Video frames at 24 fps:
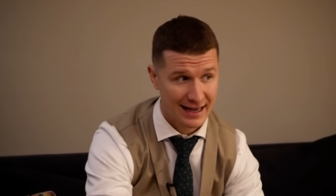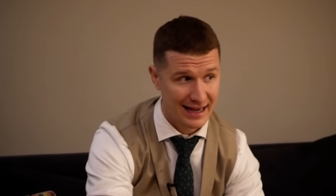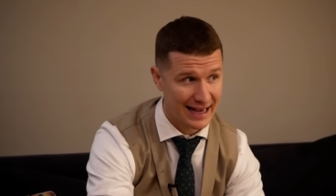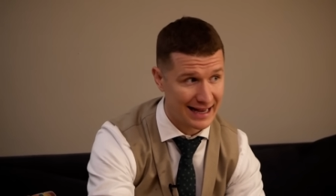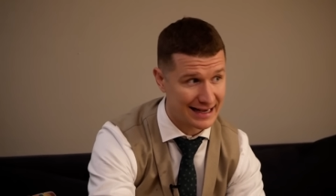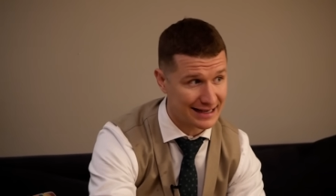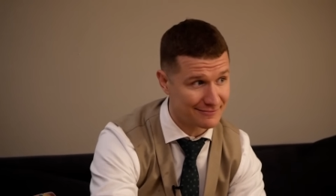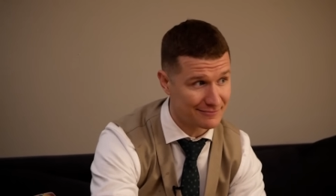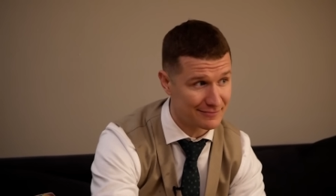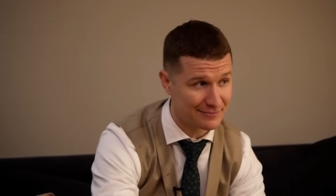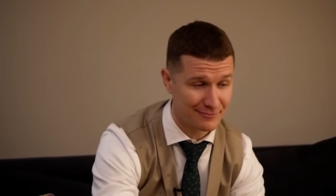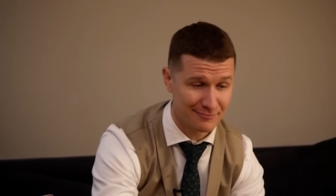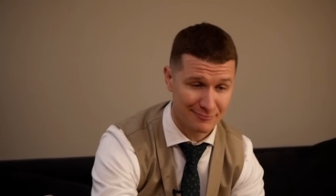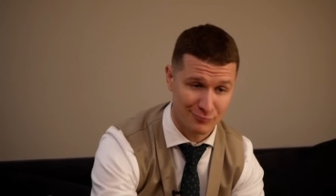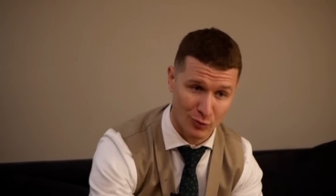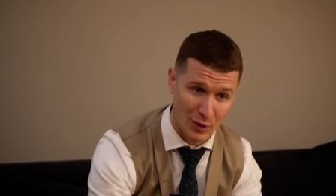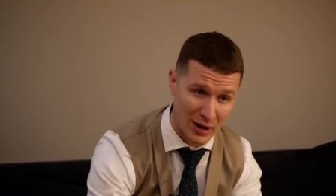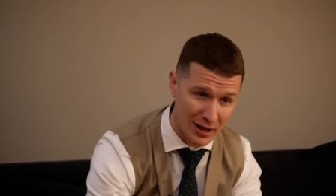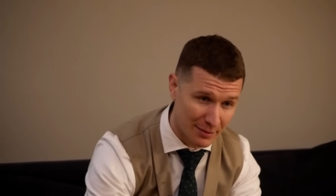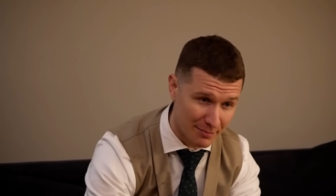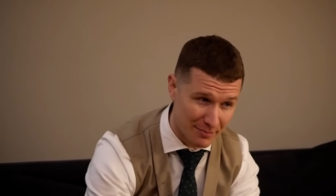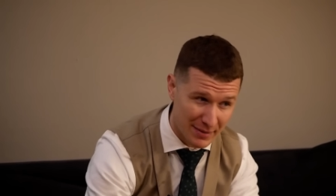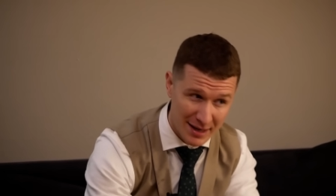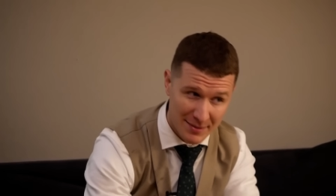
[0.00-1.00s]
And
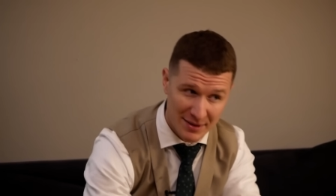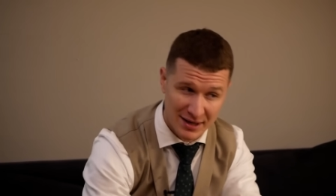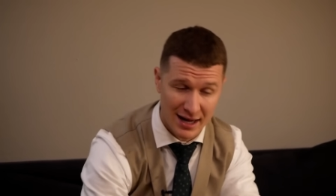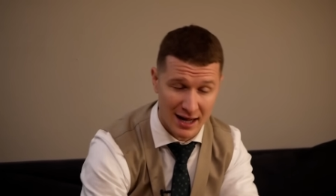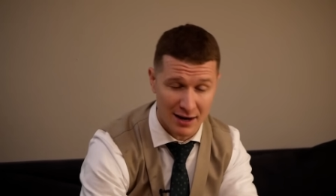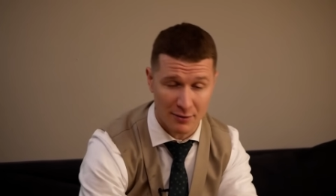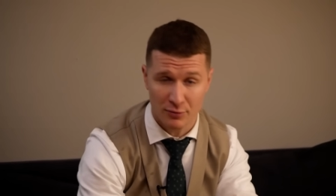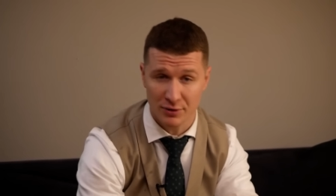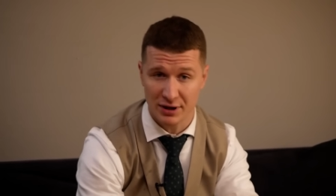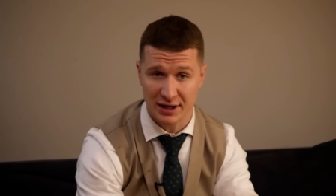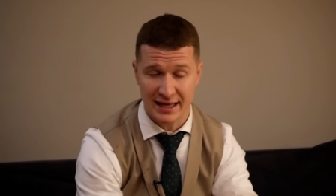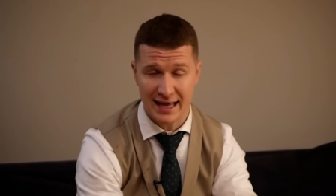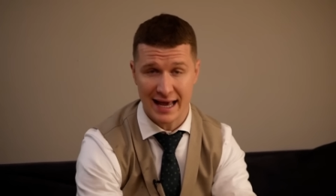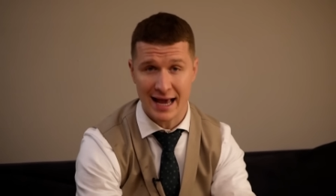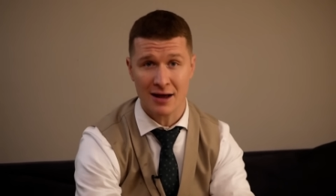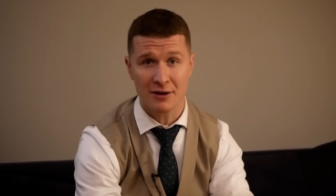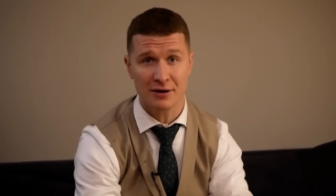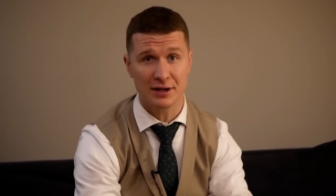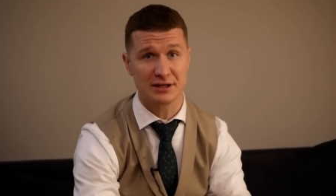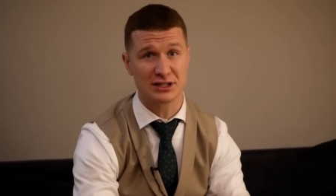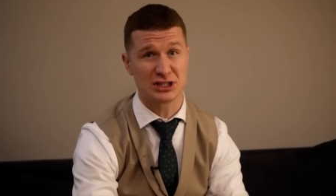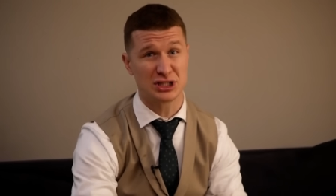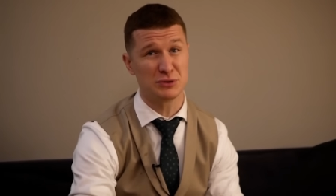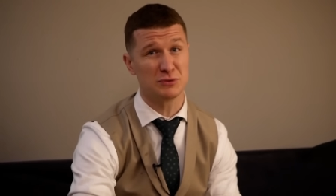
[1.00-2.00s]
while it maybe not would have
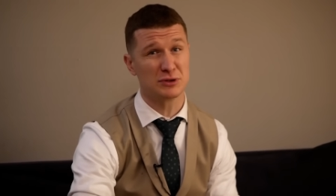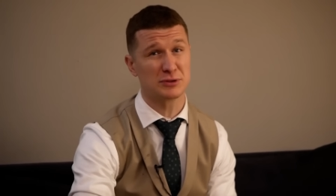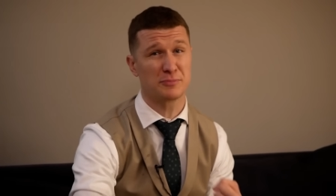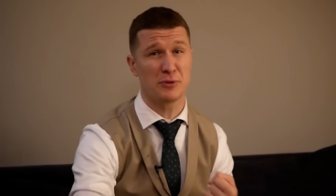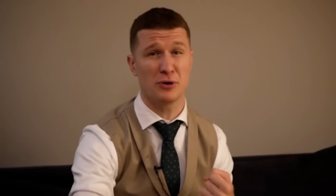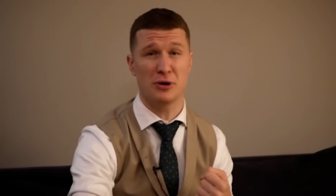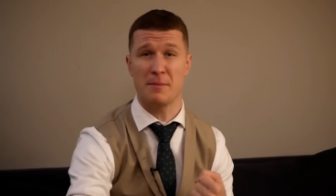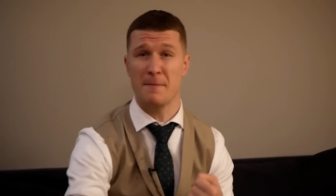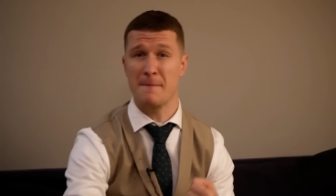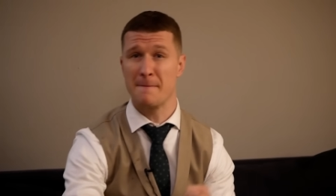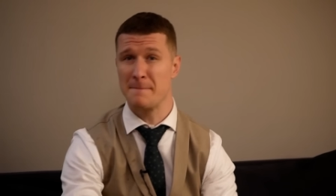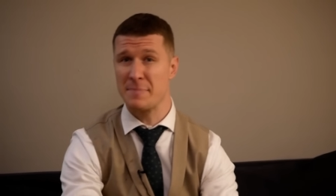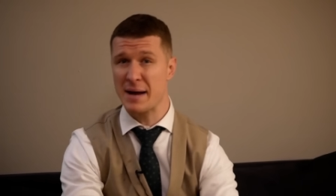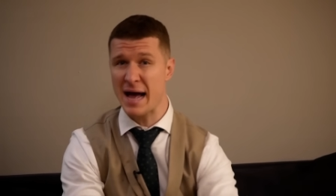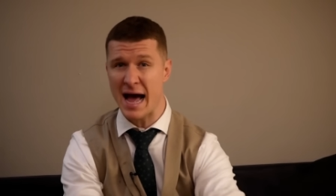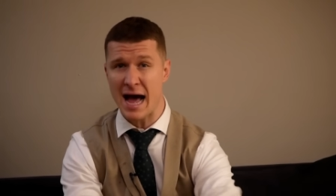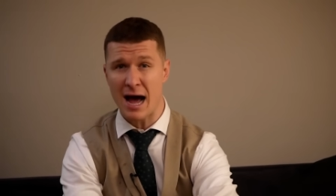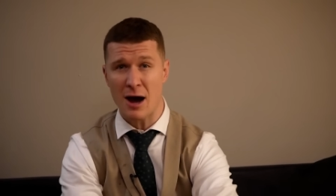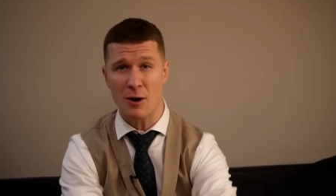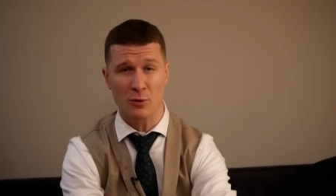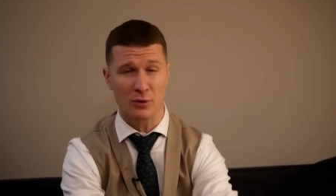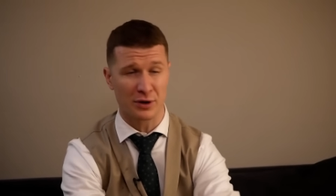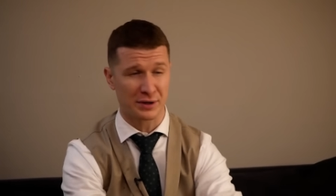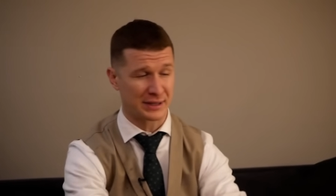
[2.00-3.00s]
counted, she was putting
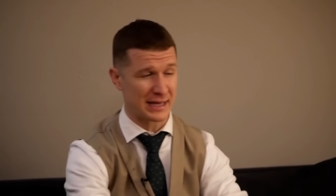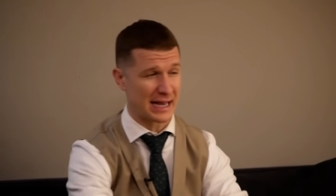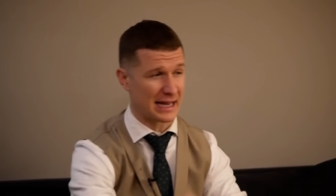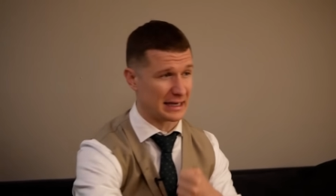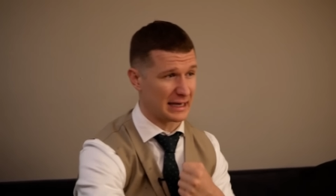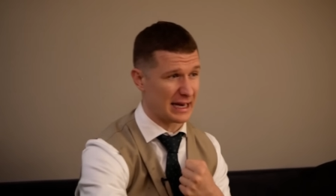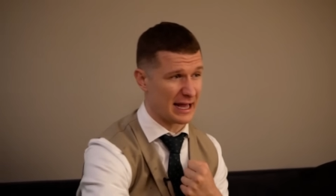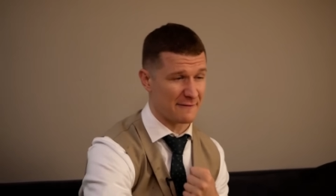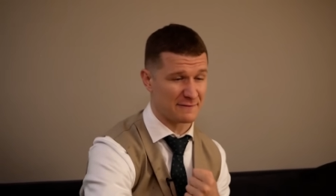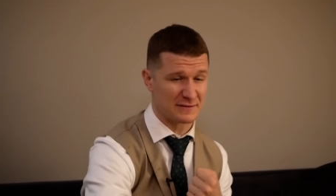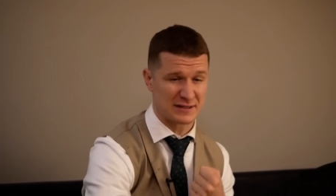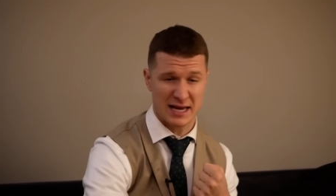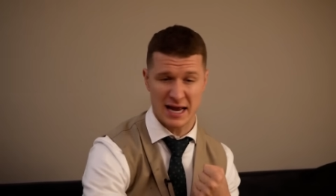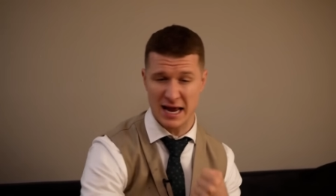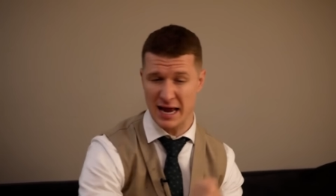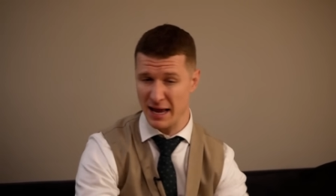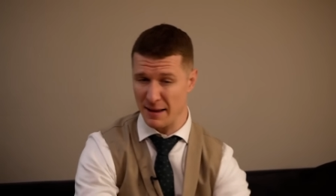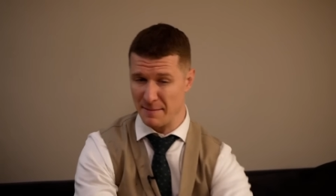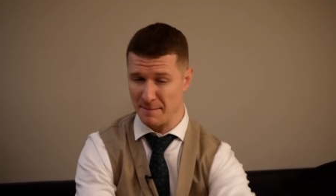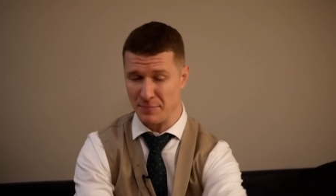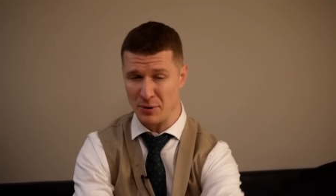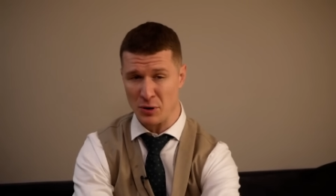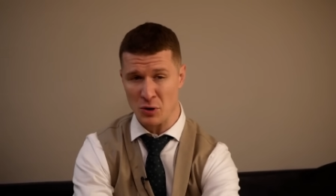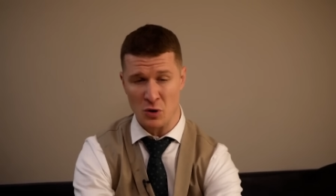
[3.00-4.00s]
power in that left
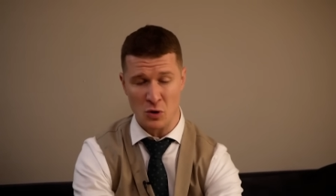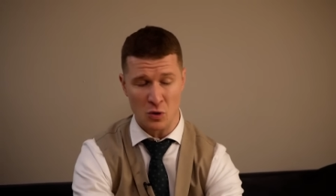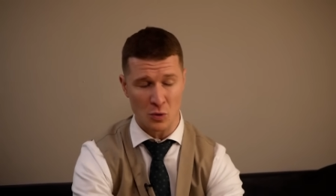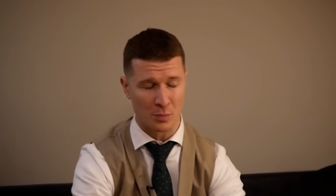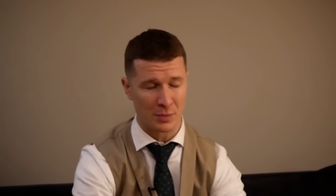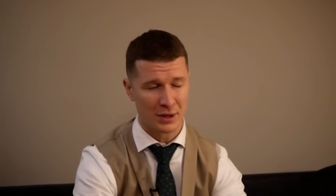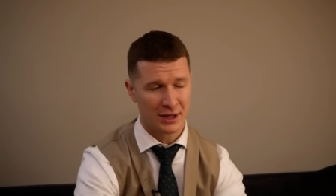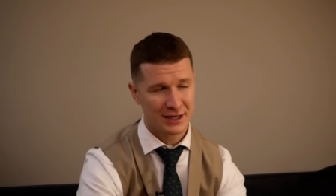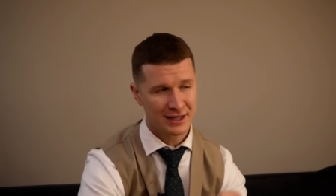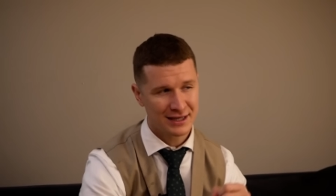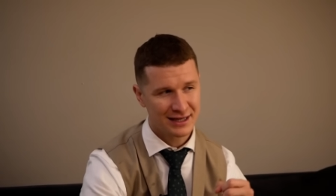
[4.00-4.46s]
hand. Boom.